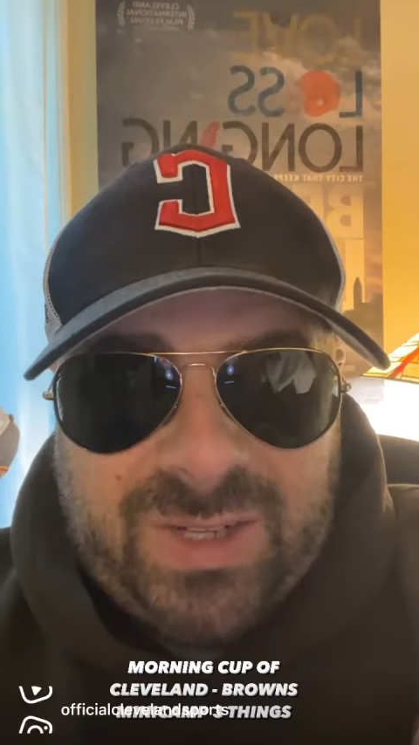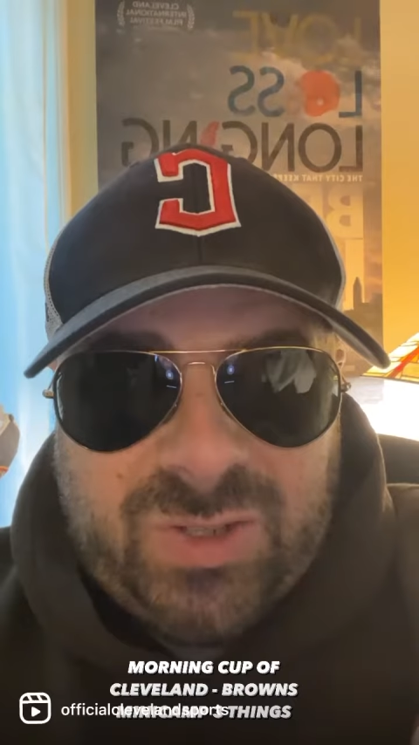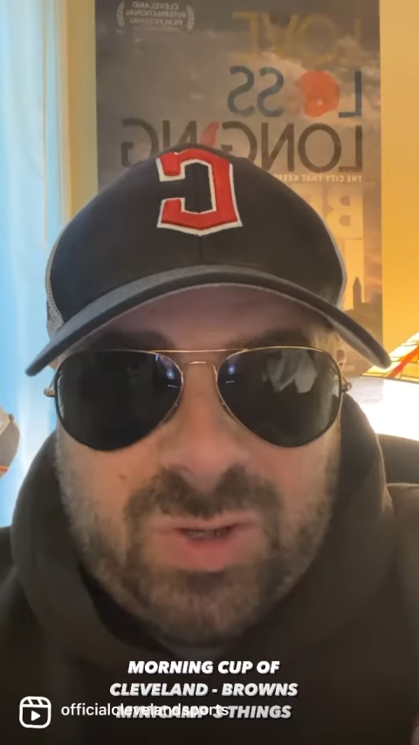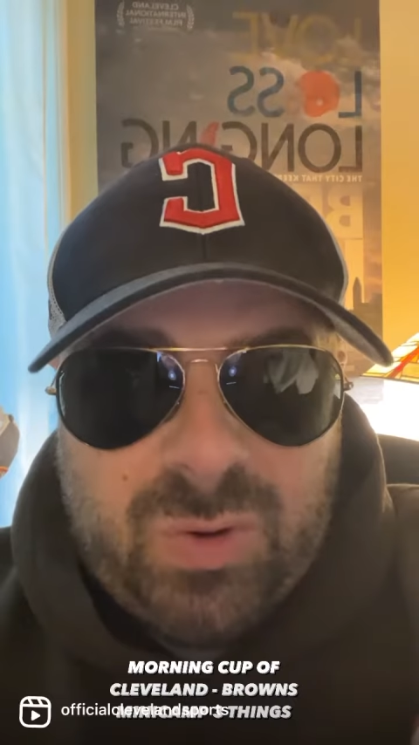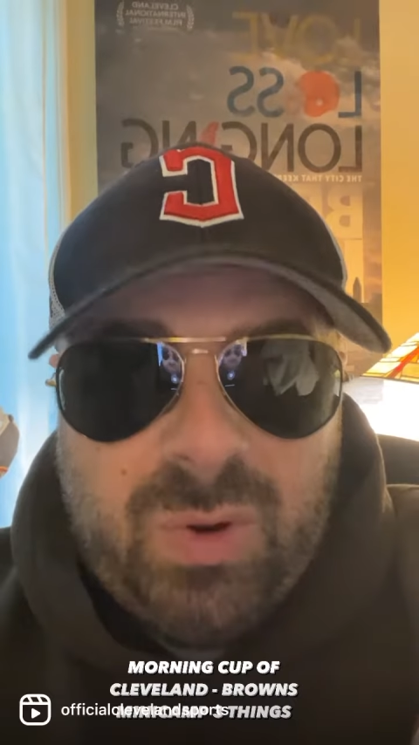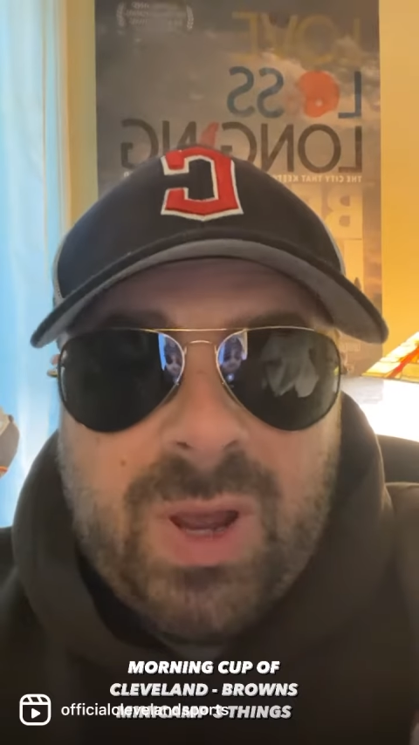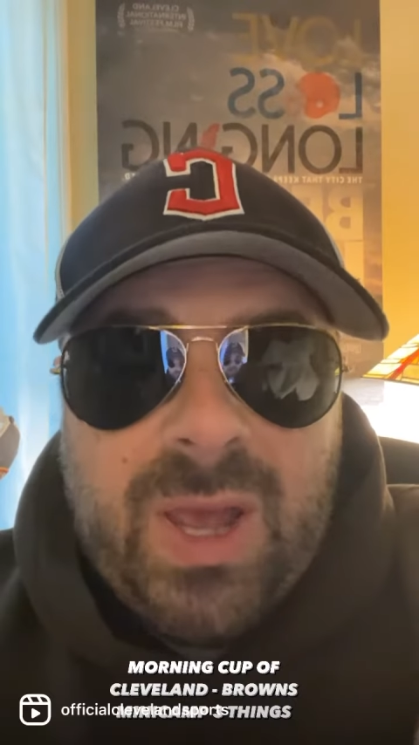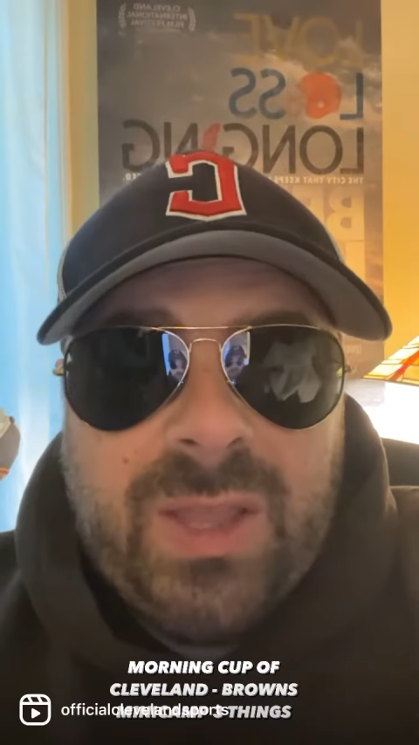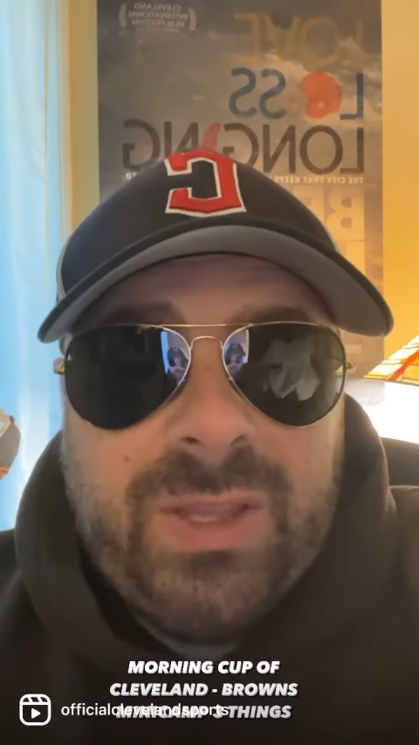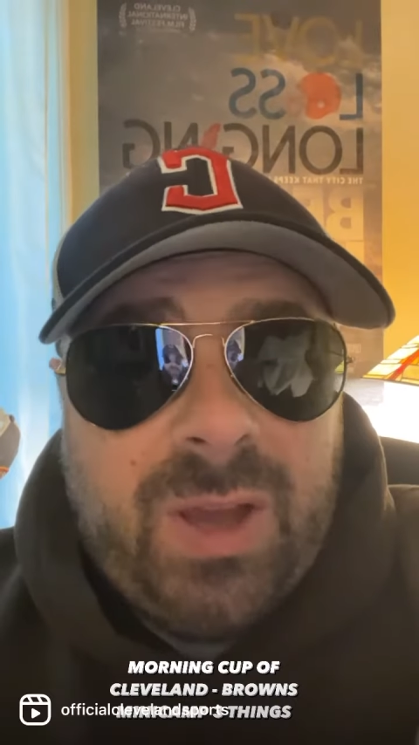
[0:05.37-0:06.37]
into
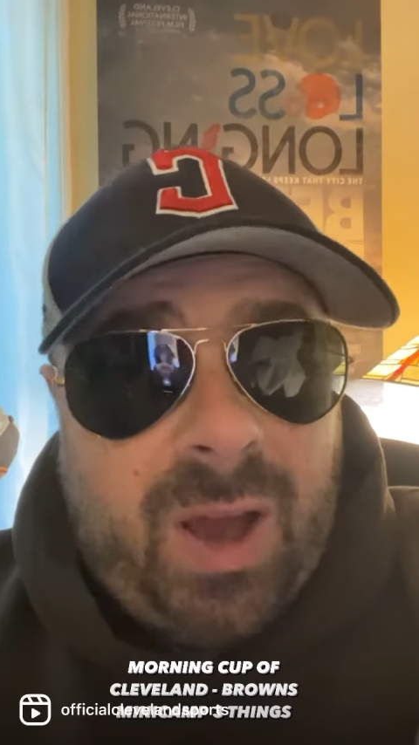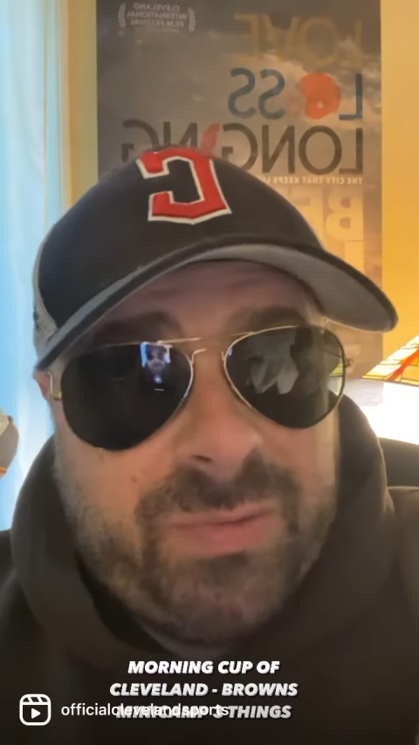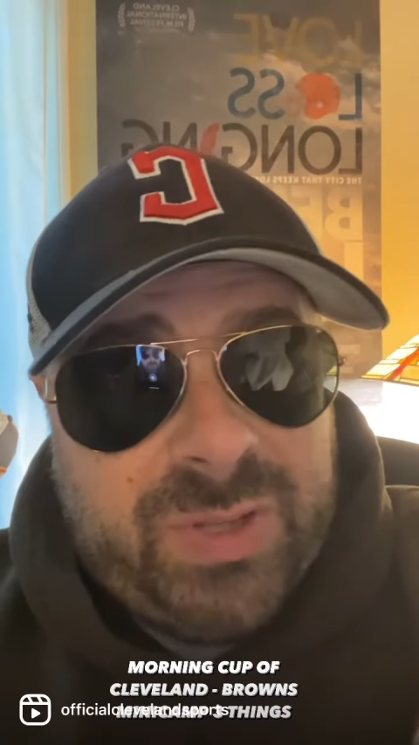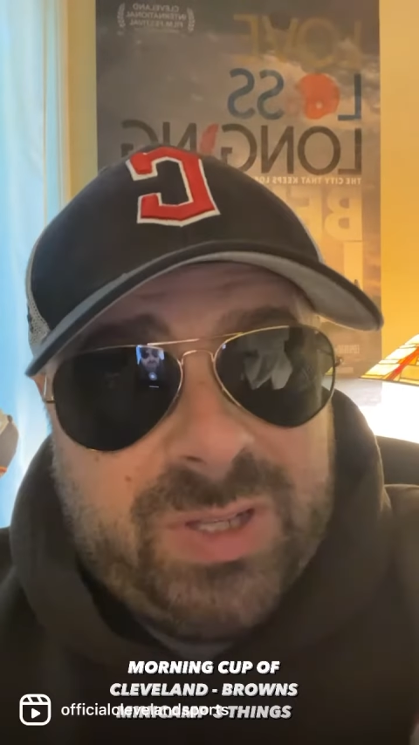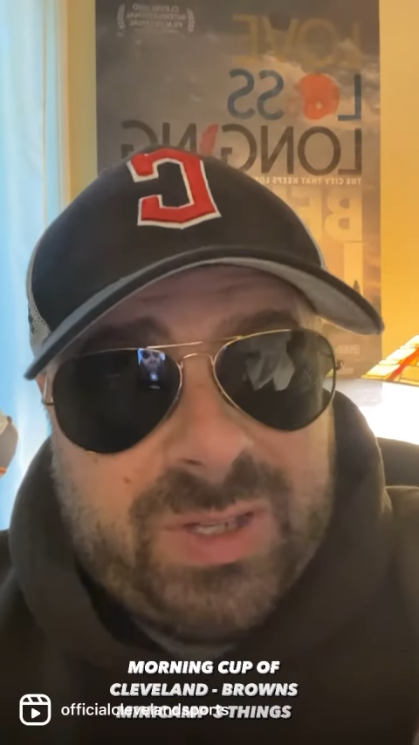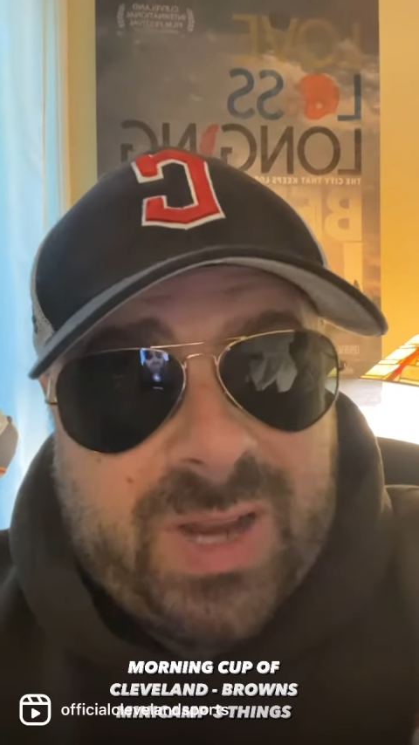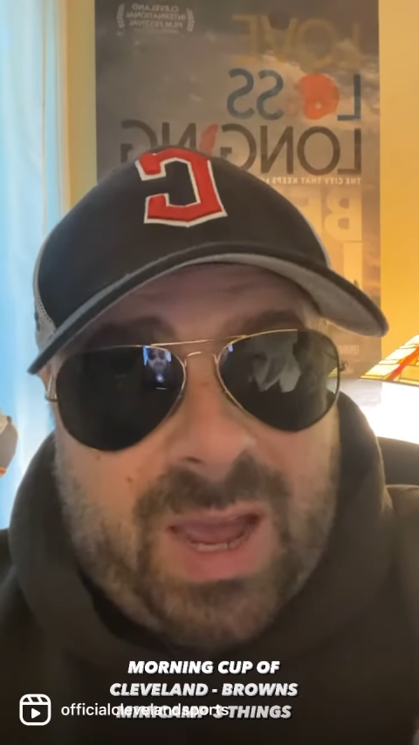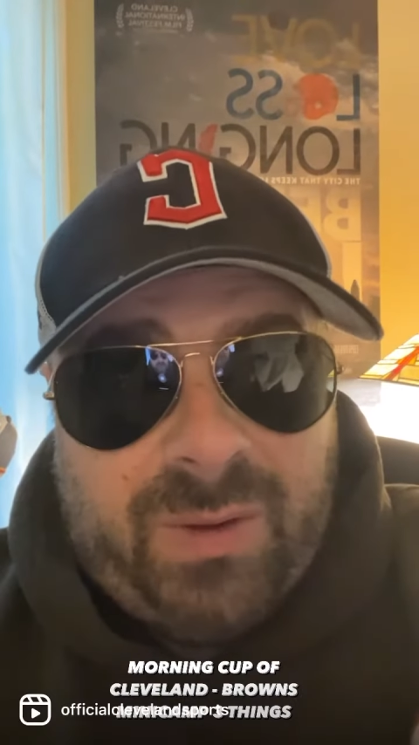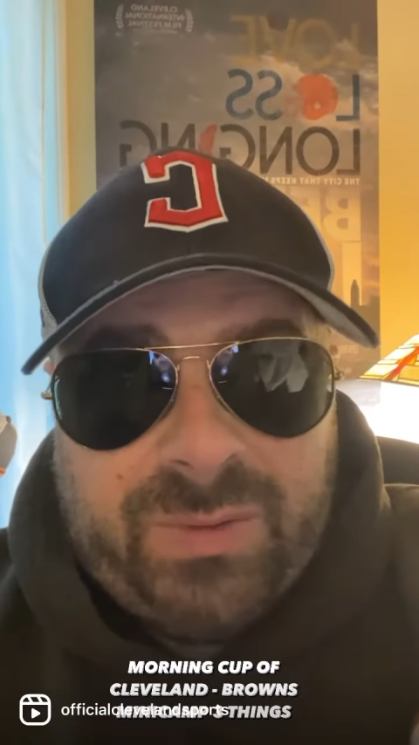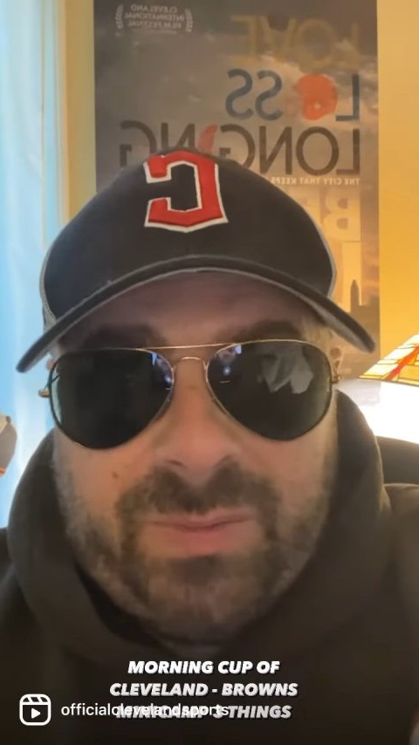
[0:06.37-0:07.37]
the offseason now.